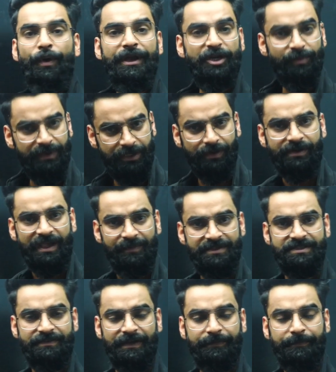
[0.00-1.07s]
going to be your
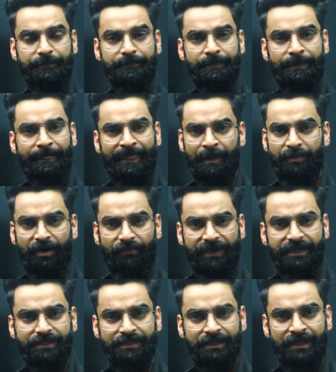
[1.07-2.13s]
chemistry.
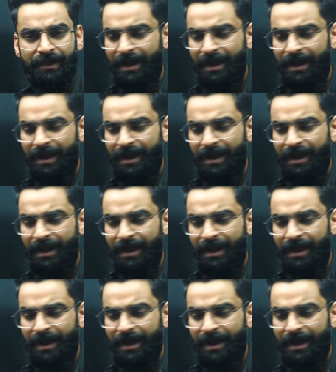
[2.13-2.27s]
Perfect.